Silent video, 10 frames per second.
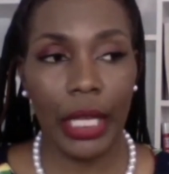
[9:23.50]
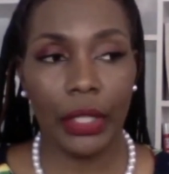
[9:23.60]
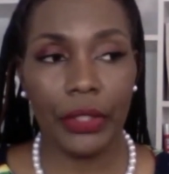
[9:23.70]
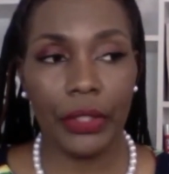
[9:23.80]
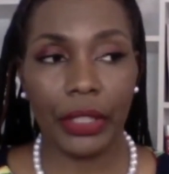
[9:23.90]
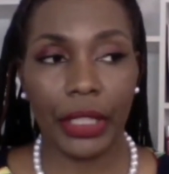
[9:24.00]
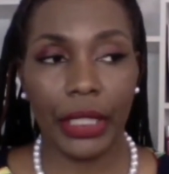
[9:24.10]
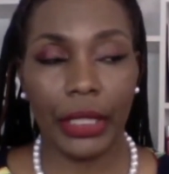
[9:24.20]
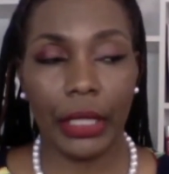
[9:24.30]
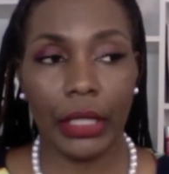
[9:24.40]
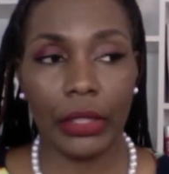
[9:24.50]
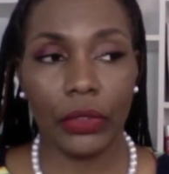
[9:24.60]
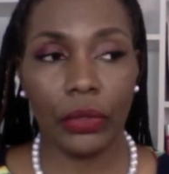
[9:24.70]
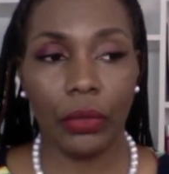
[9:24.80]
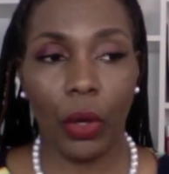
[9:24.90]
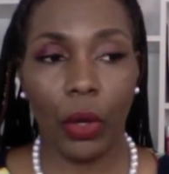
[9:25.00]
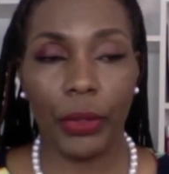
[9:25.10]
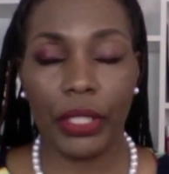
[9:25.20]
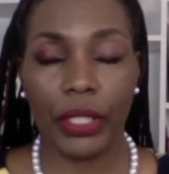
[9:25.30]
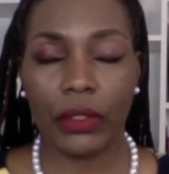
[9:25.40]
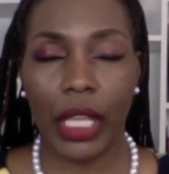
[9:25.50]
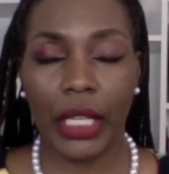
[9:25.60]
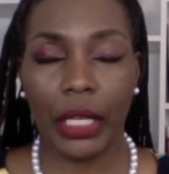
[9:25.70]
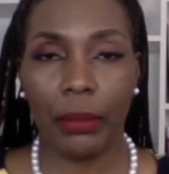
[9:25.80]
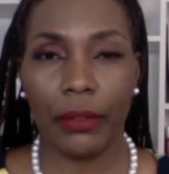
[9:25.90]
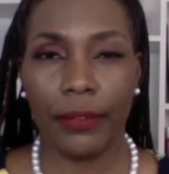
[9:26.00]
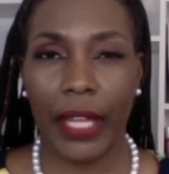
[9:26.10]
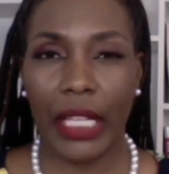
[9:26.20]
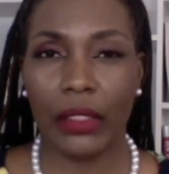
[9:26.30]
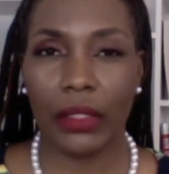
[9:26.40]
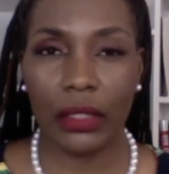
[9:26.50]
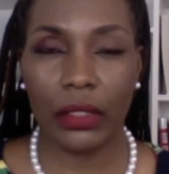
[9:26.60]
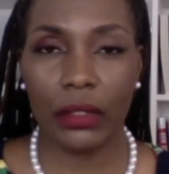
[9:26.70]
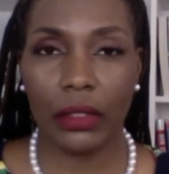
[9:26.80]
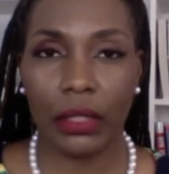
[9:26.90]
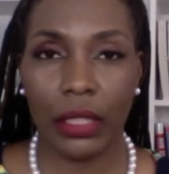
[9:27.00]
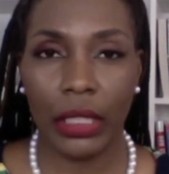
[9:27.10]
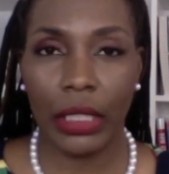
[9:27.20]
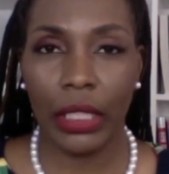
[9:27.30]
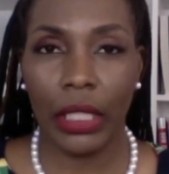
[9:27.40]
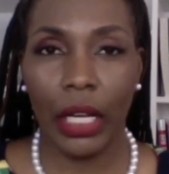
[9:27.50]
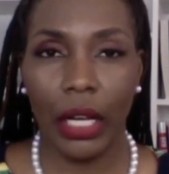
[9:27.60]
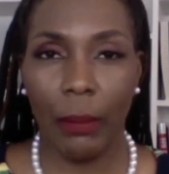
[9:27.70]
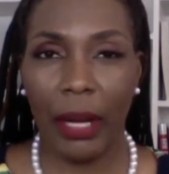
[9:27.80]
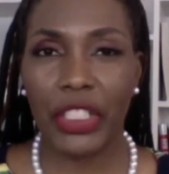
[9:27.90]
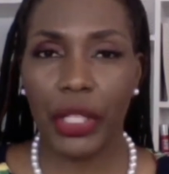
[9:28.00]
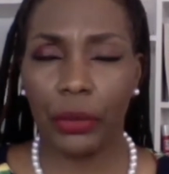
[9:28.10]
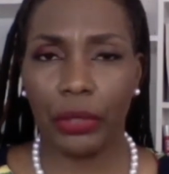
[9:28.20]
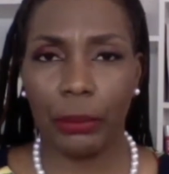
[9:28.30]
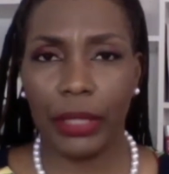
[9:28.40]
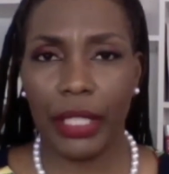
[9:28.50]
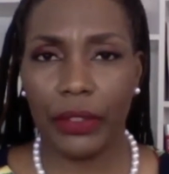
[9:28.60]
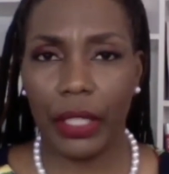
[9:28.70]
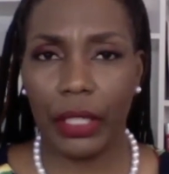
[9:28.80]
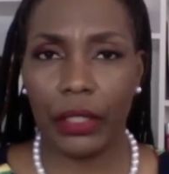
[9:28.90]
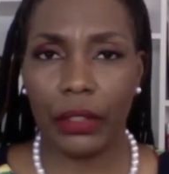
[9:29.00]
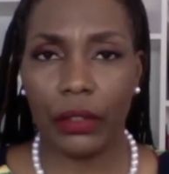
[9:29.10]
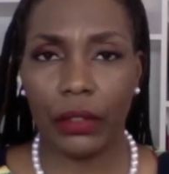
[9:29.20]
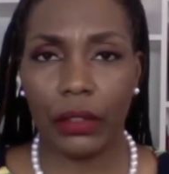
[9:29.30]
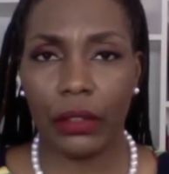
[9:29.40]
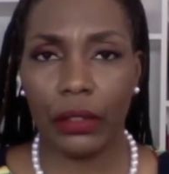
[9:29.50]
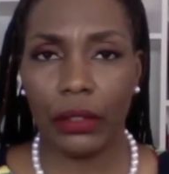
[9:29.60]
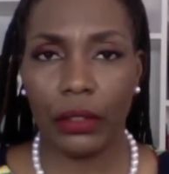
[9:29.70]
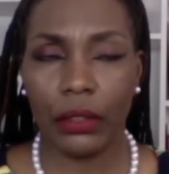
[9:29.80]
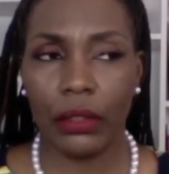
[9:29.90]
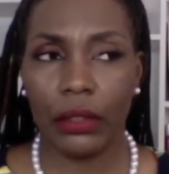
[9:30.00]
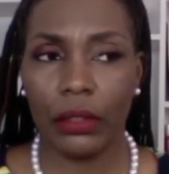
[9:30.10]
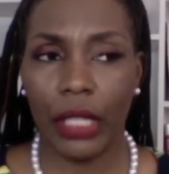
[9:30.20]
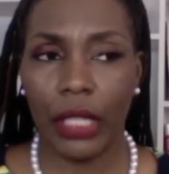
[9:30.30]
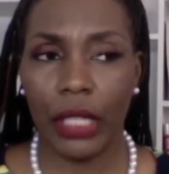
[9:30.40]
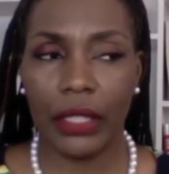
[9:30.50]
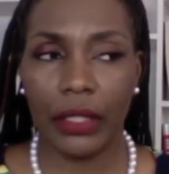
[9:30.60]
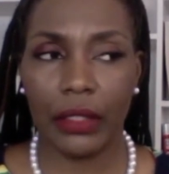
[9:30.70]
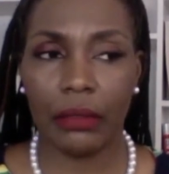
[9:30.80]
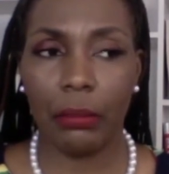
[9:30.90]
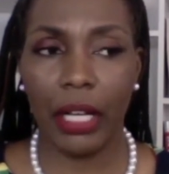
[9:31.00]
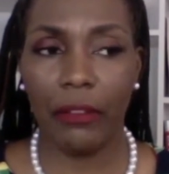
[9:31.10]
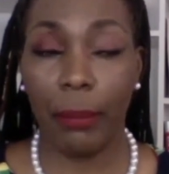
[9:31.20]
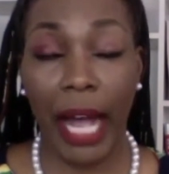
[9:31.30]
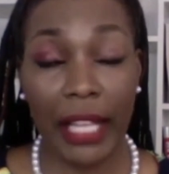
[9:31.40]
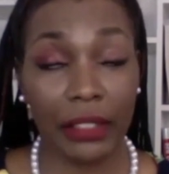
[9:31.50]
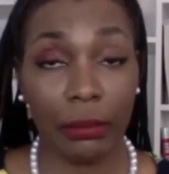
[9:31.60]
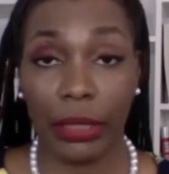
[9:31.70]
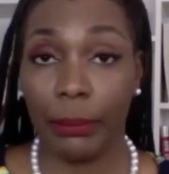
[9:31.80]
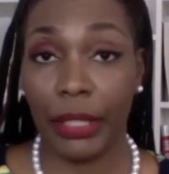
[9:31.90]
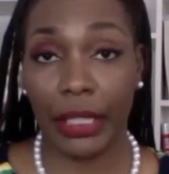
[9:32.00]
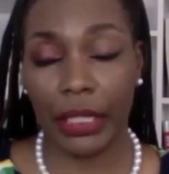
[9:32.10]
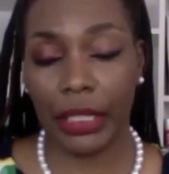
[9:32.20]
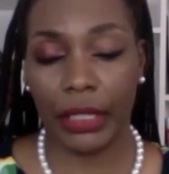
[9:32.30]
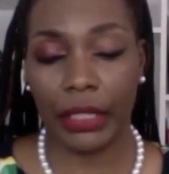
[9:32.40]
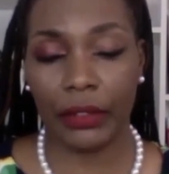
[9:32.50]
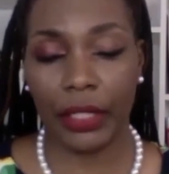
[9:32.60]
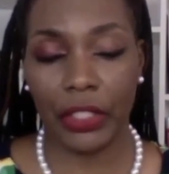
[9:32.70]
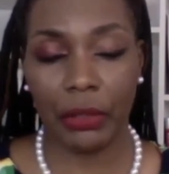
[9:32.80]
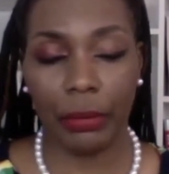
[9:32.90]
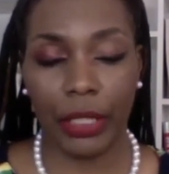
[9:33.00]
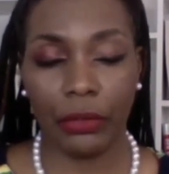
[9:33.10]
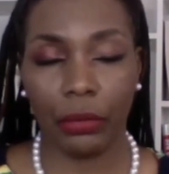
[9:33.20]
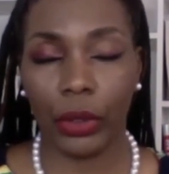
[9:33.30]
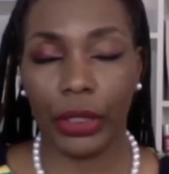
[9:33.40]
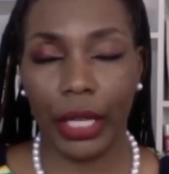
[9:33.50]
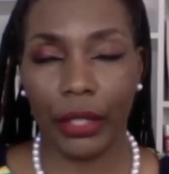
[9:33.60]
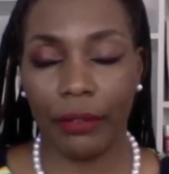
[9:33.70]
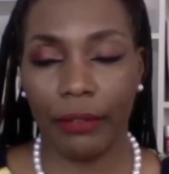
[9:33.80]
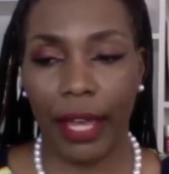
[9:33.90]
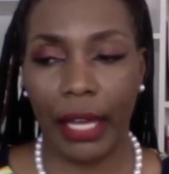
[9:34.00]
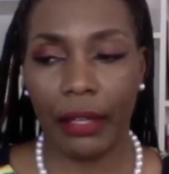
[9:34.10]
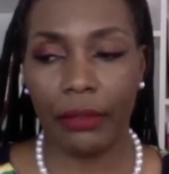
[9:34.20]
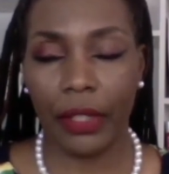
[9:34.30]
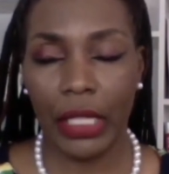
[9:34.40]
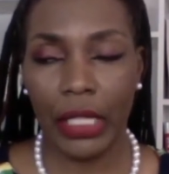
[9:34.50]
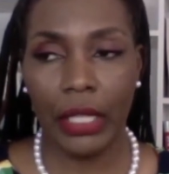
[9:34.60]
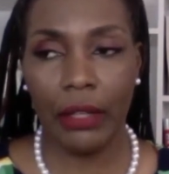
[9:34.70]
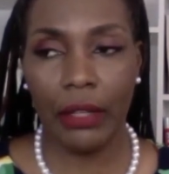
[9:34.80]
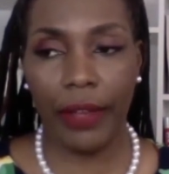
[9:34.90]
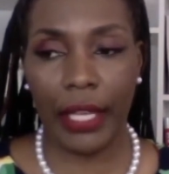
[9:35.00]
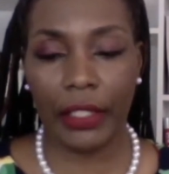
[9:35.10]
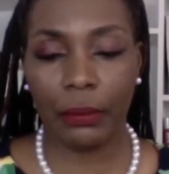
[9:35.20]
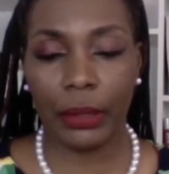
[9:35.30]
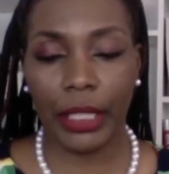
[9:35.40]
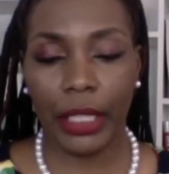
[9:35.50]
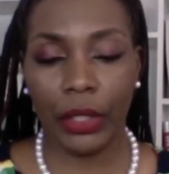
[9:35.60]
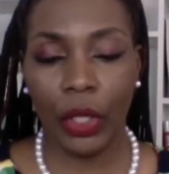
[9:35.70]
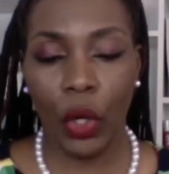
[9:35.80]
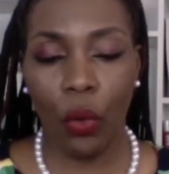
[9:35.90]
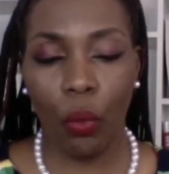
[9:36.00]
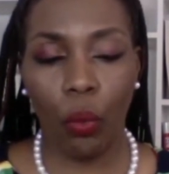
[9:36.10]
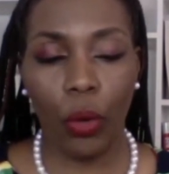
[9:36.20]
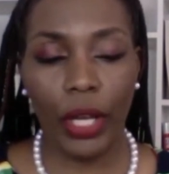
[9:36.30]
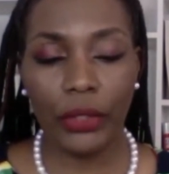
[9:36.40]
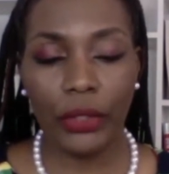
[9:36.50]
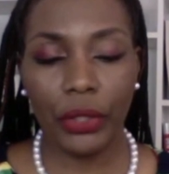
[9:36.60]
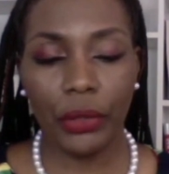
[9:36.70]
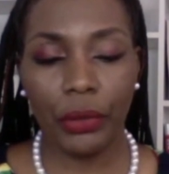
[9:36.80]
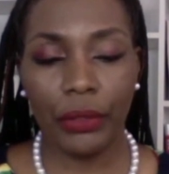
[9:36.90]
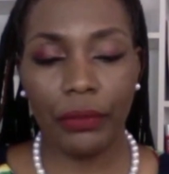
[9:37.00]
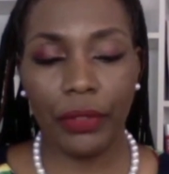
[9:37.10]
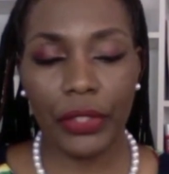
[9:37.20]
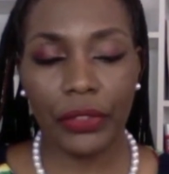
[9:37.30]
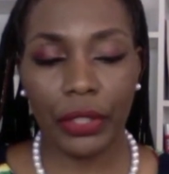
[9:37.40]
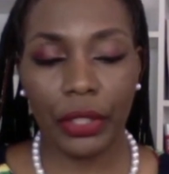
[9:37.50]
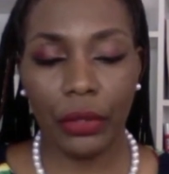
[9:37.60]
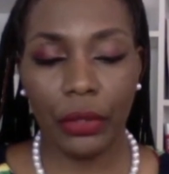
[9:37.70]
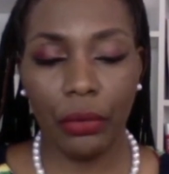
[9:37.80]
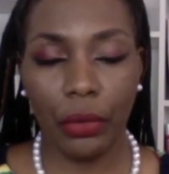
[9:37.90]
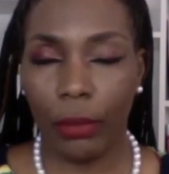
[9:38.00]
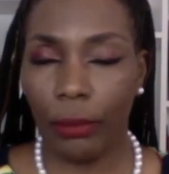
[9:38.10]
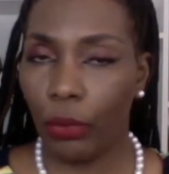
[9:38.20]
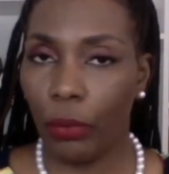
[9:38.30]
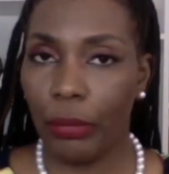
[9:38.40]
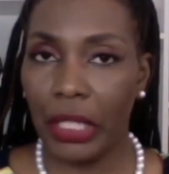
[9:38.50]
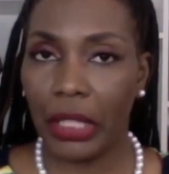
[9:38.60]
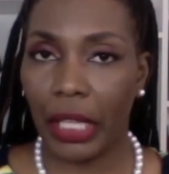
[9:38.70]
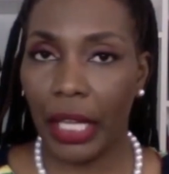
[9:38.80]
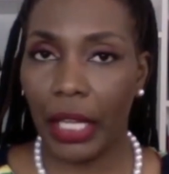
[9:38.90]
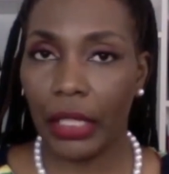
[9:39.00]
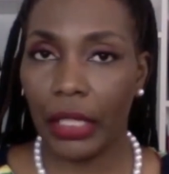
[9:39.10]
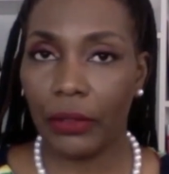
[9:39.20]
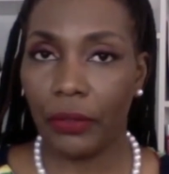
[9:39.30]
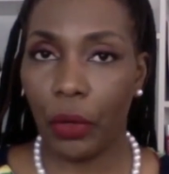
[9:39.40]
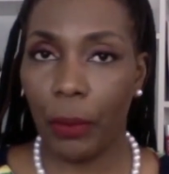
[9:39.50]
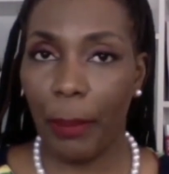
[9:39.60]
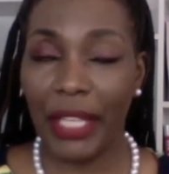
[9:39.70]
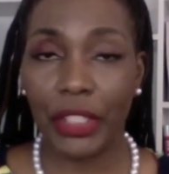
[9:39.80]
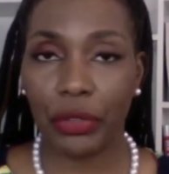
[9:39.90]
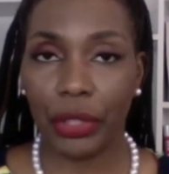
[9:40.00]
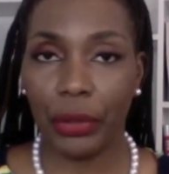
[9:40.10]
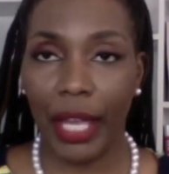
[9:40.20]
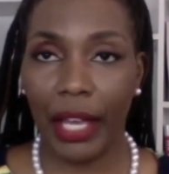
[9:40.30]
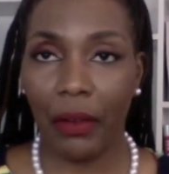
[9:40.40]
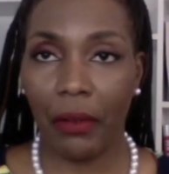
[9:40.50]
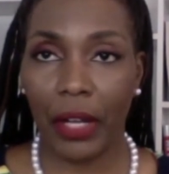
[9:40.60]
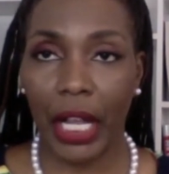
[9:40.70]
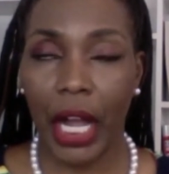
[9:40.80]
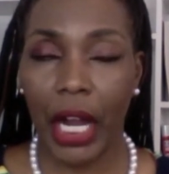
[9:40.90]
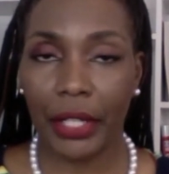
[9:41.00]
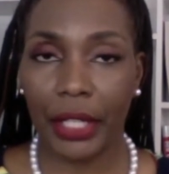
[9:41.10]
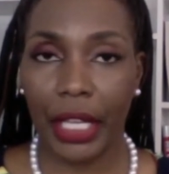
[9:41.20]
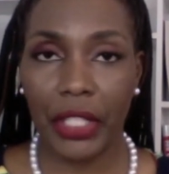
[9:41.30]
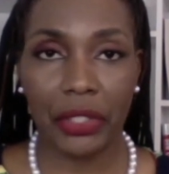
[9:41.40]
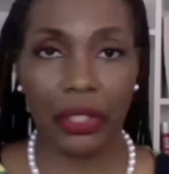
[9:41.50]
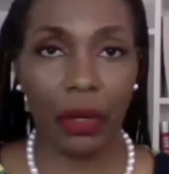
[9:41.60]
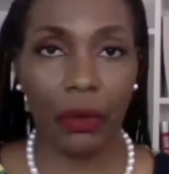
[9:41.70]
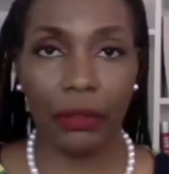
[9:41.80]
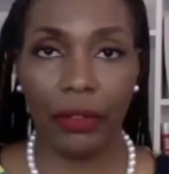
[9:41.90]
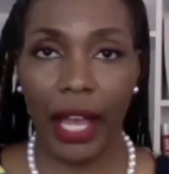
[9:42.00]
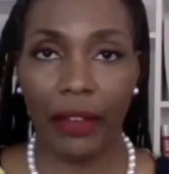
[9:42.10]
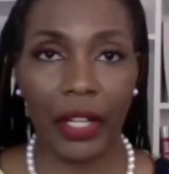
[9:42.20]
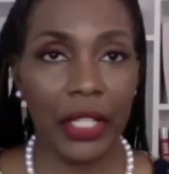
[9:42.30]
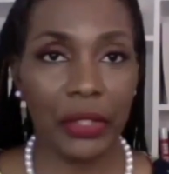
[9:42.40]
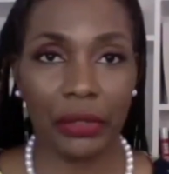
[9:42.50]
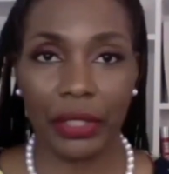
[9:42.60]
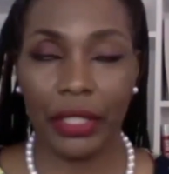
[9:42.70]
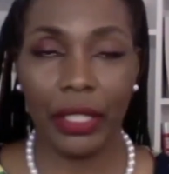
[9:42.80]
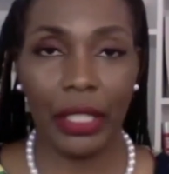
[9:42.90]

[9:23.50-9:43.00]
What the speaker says: is looking to open the state up in phases. Our shelter in place ends at the end of this month, possibly, but it could get an extension, but he's rolling out a 5-phase plan. What do you envision the new normal will be like for ministry? You have a congregation of over 500.